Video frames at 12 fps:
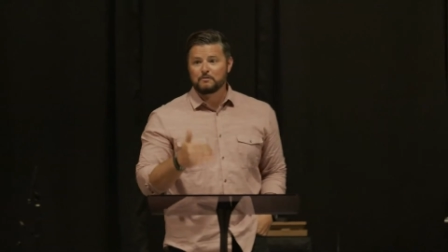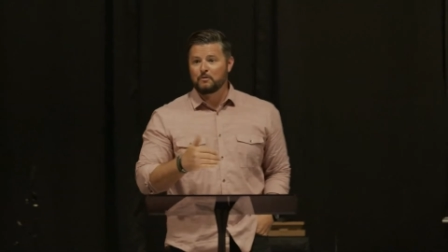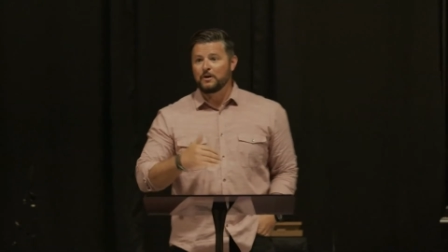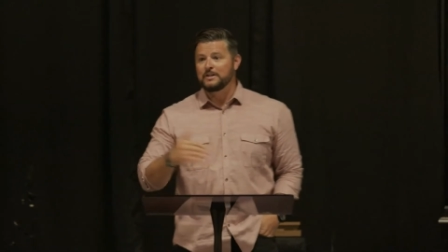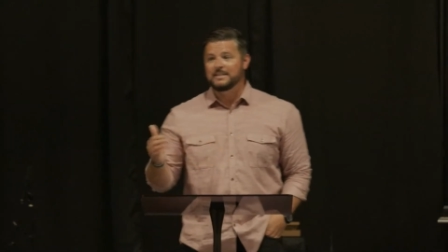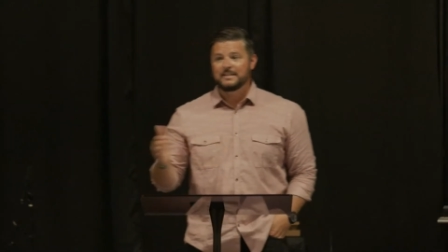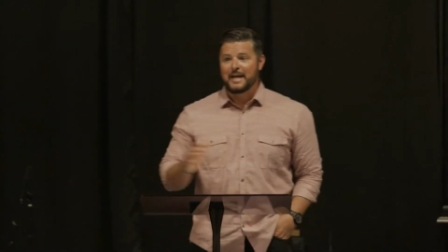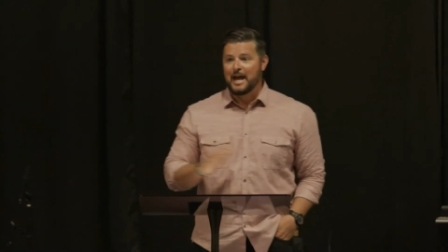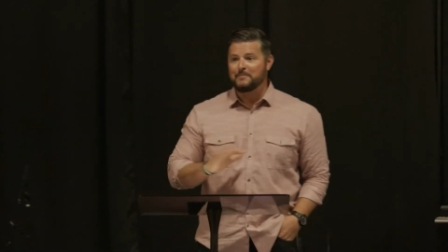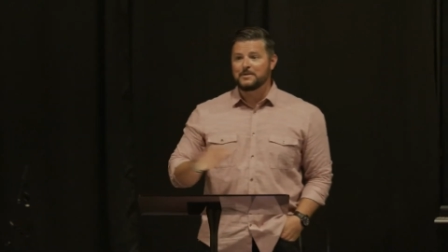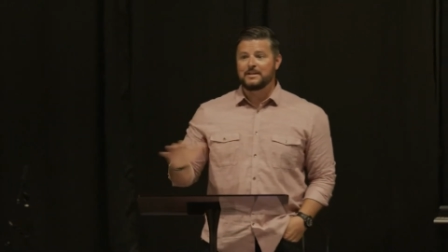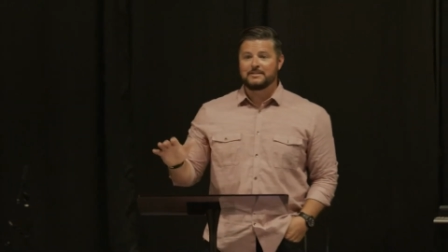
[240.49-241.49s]
word for word, it didn't
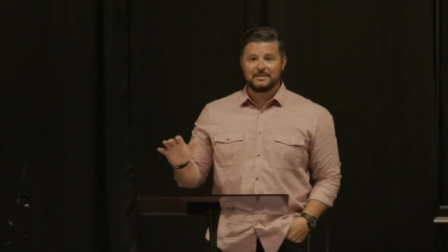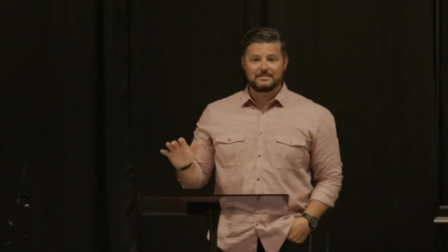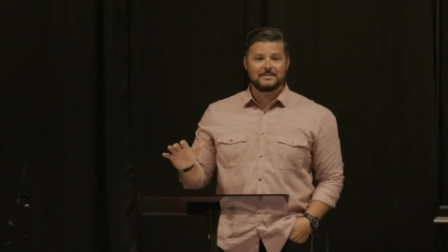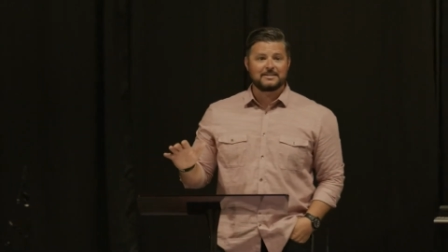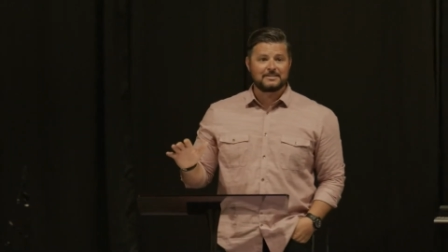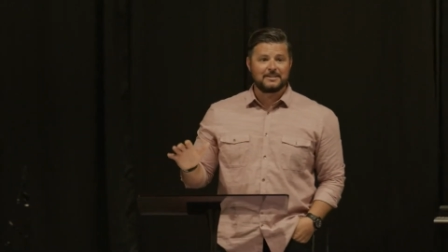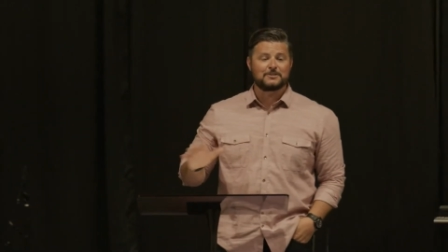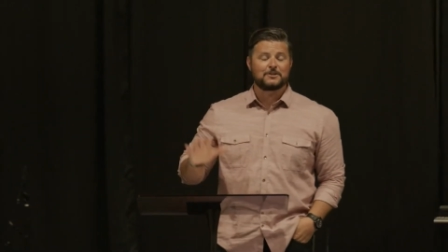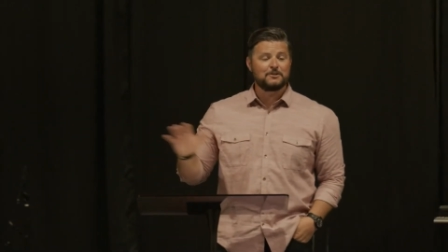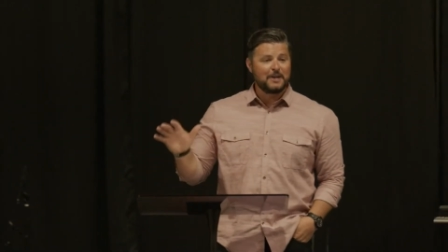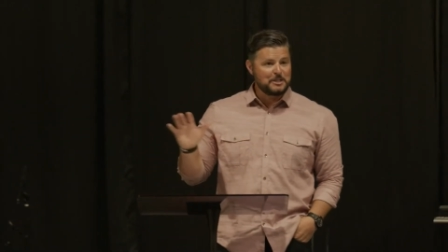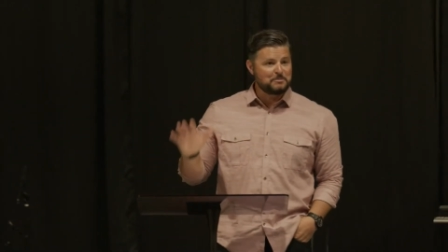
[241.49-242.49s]
happen and it doesn't exist.
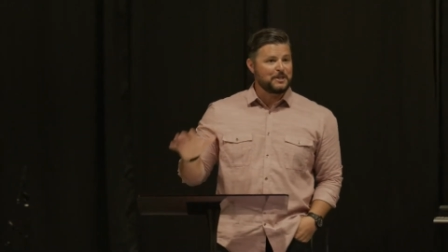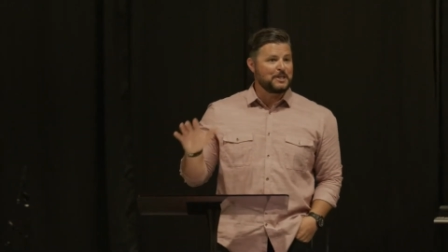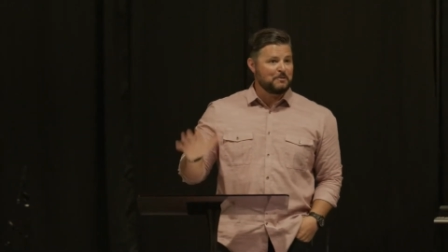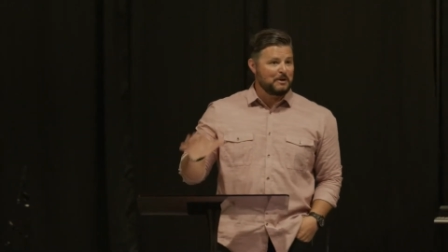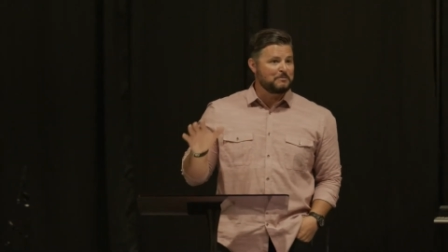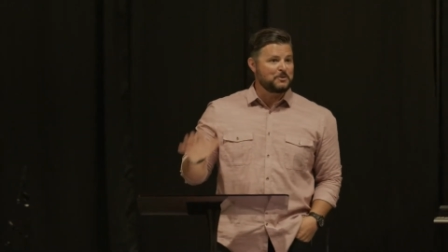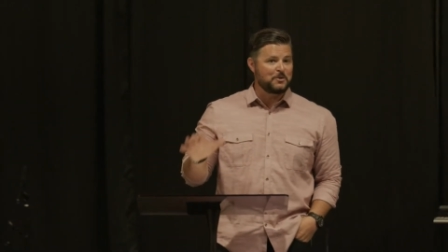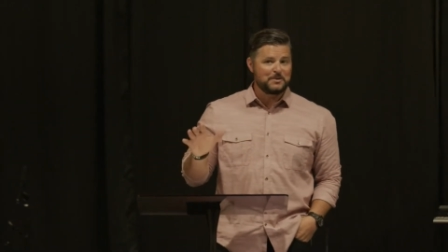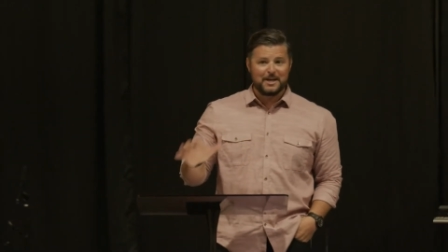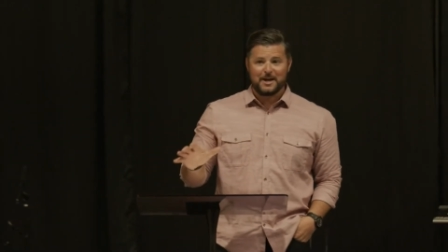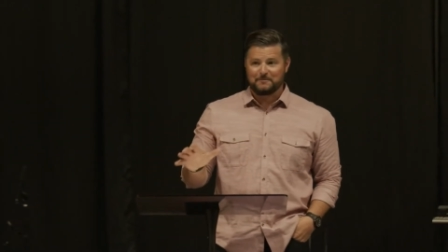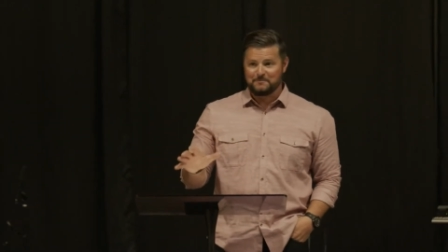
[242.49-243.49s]
Are you guys picking up what I'm
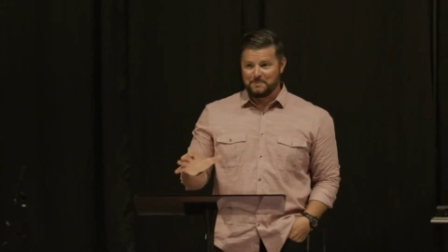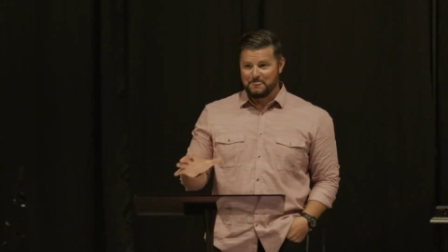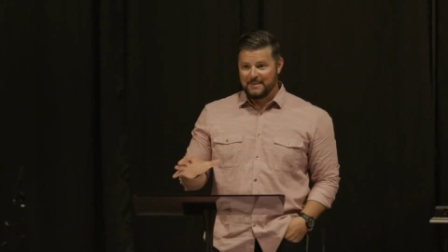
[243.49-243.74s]
throwing down?